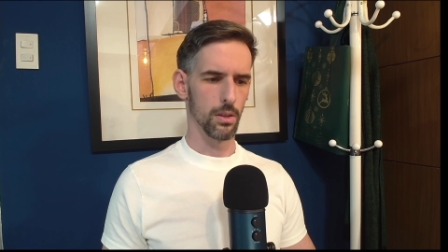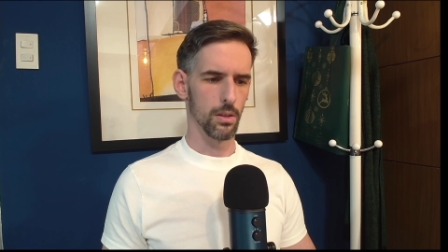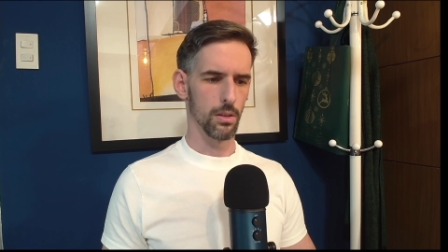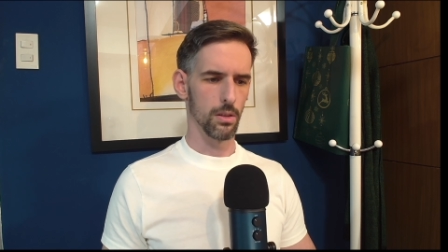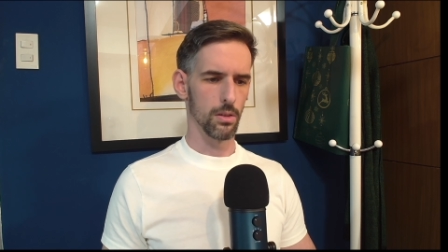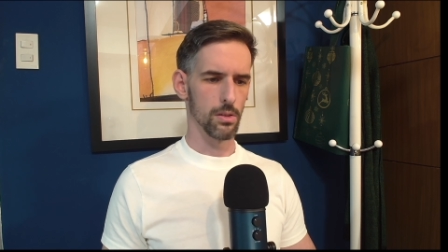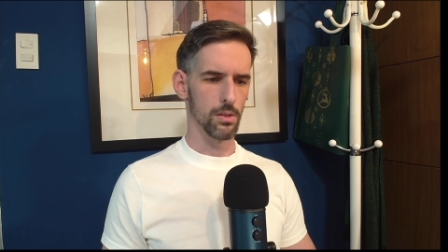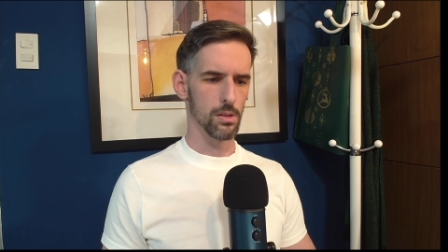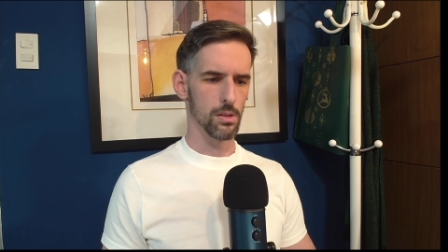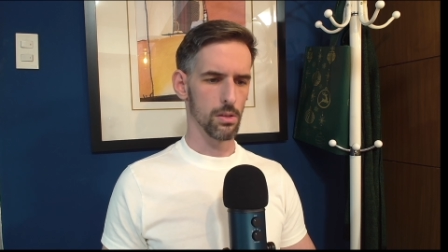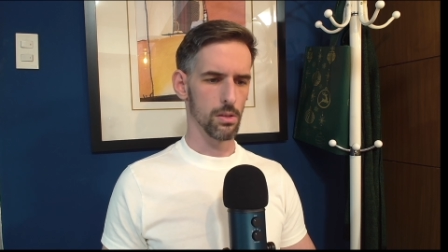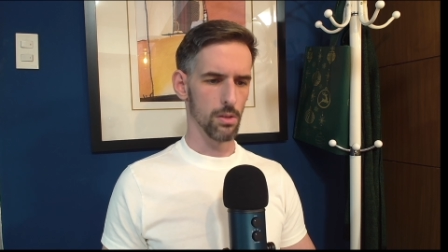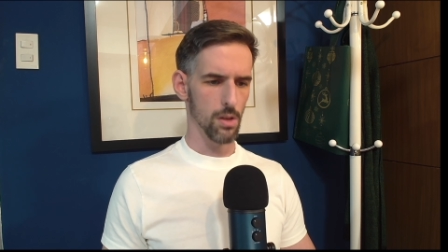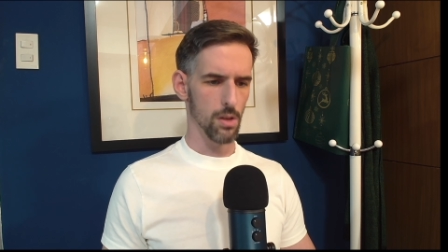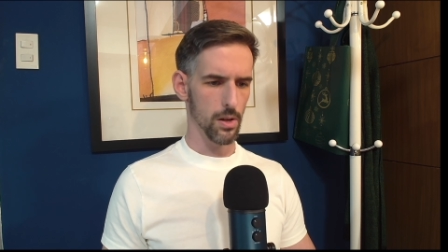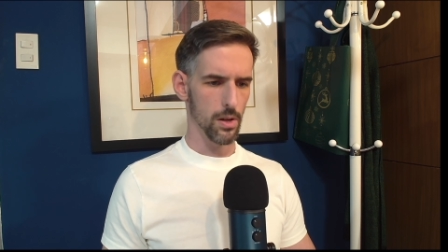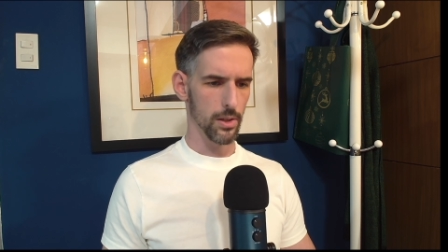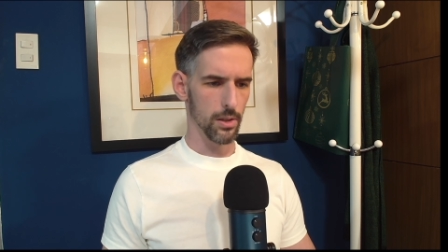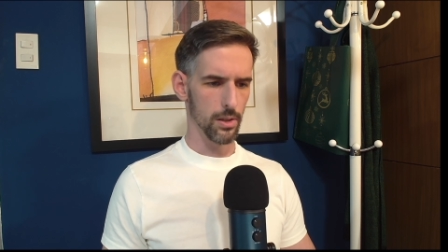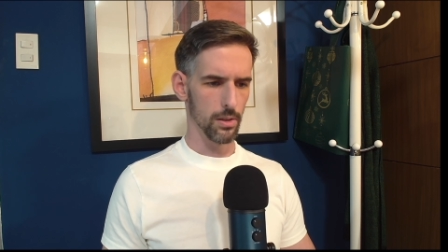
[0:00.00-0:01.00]

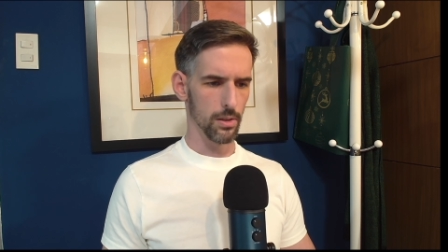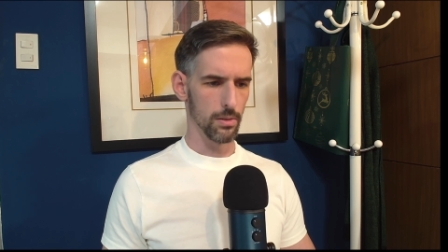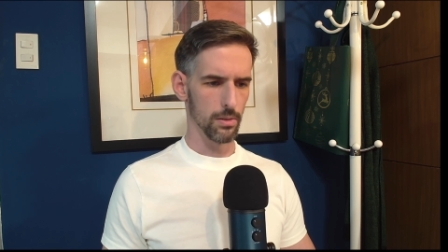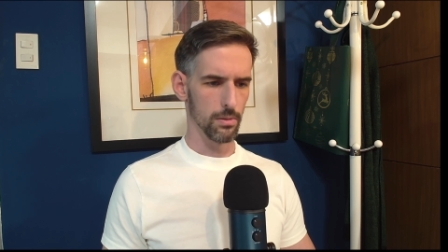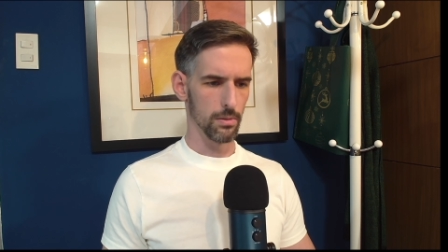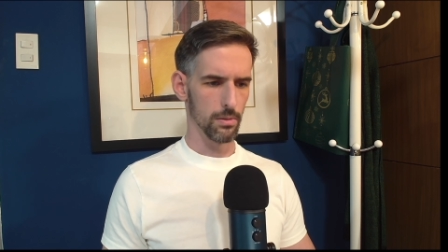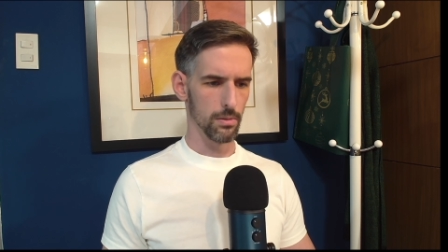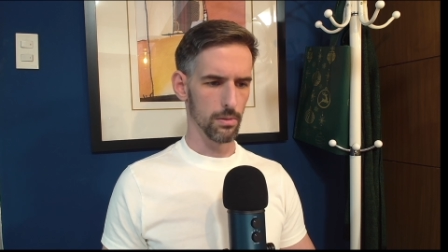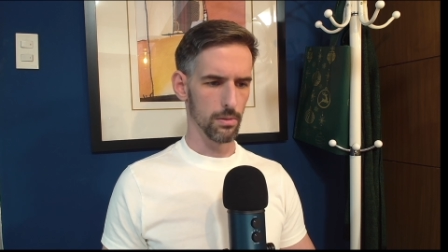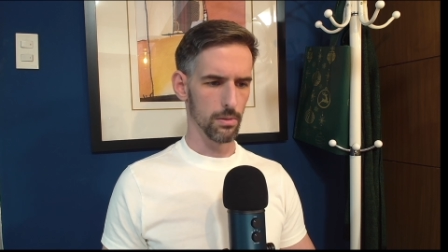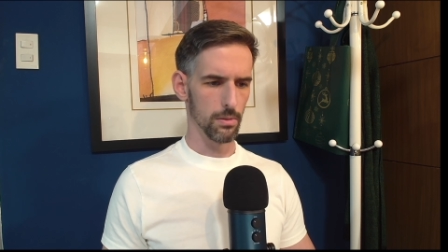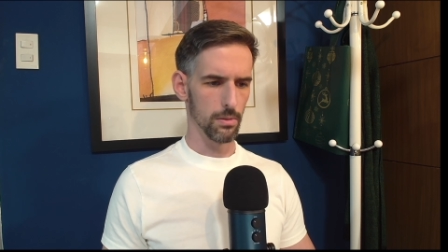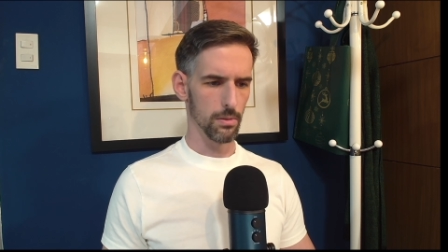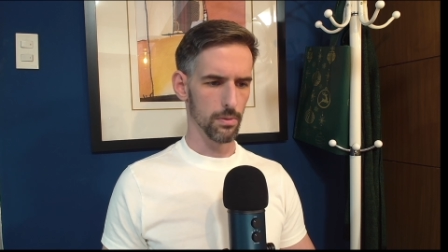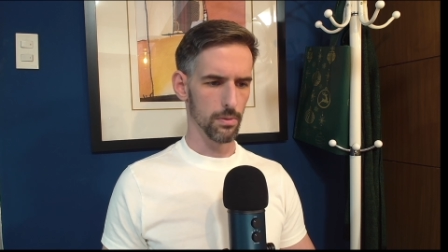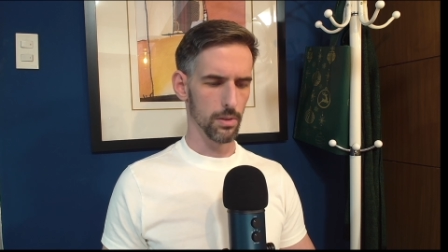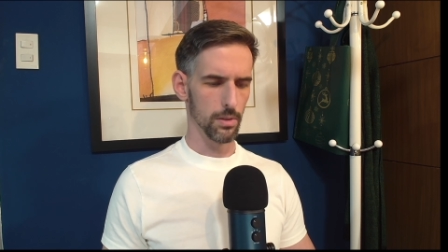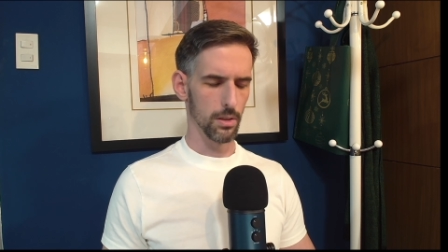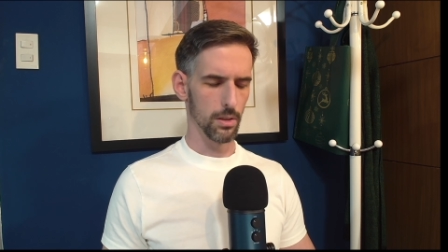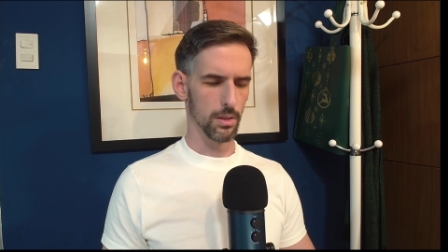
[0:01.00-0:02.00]
slaughter,
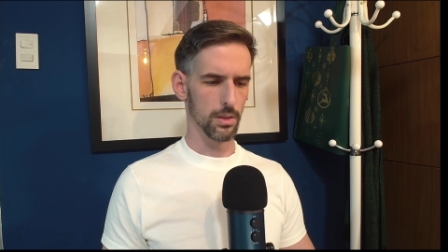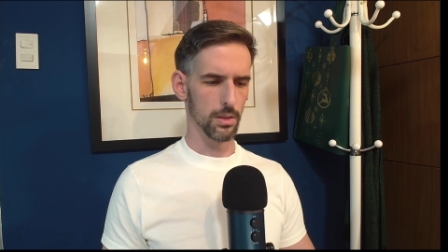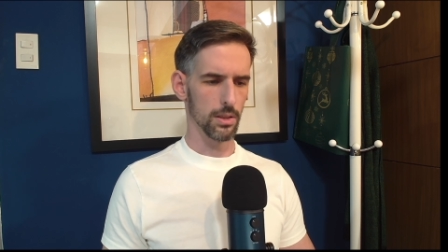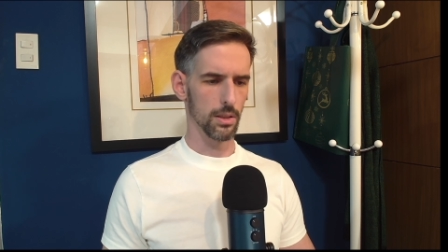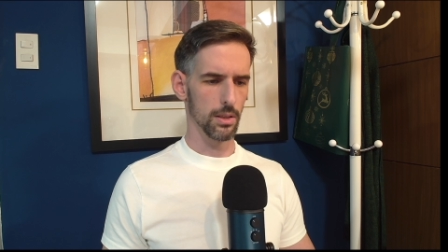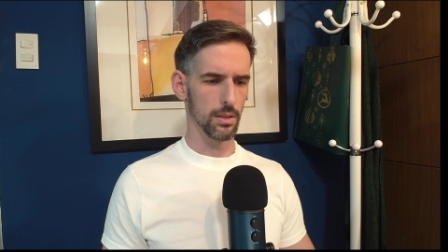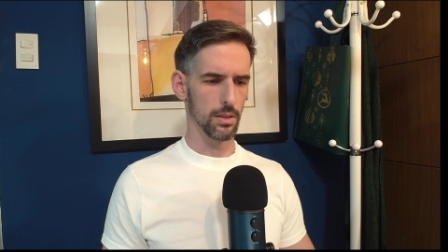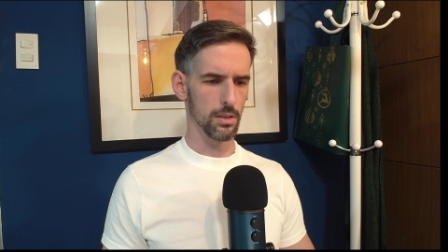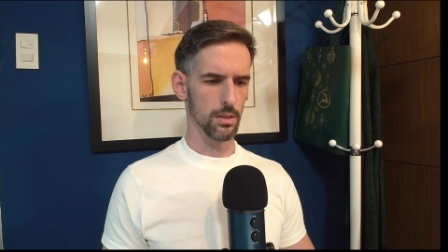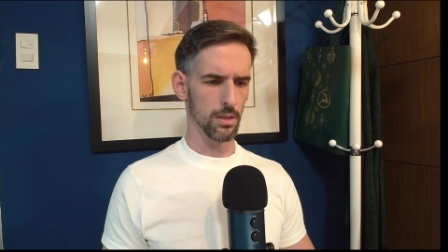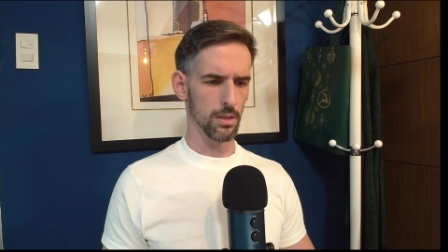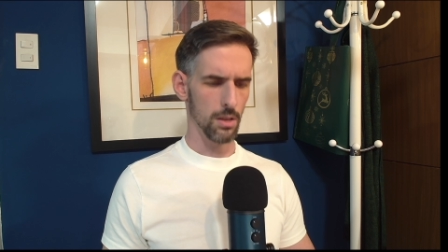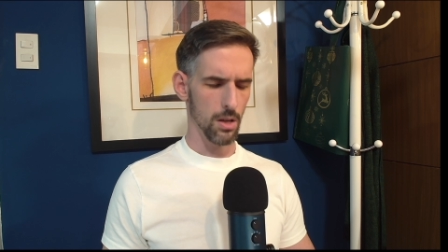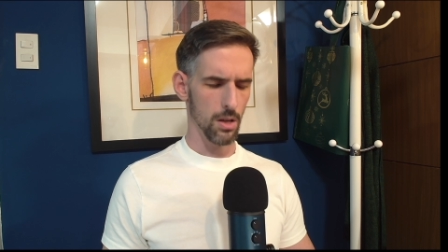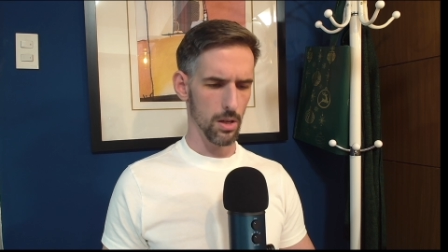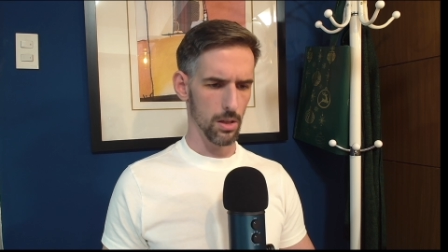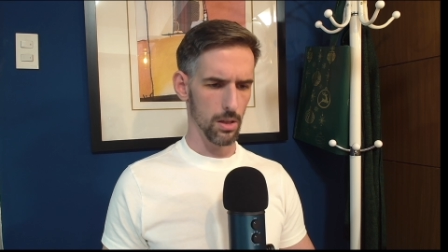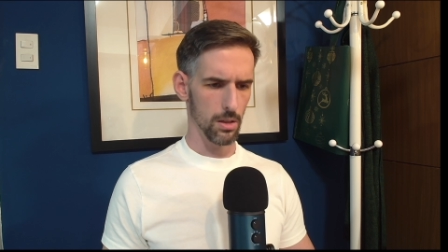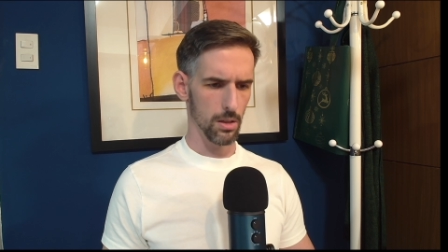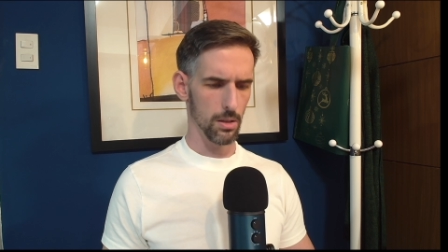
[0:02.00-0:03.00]
Philistine,
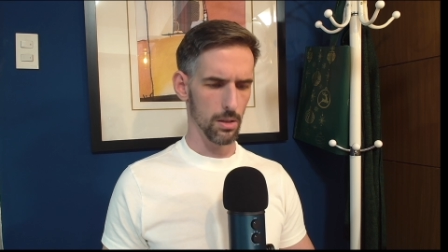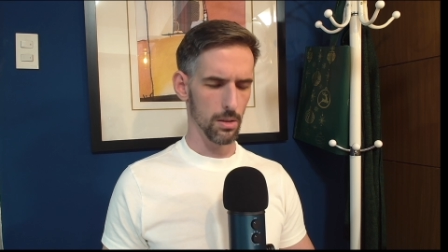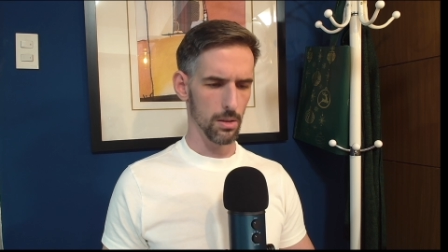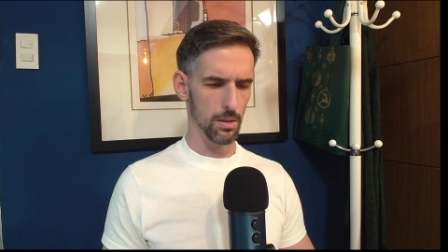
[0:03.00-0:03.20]
slaughter,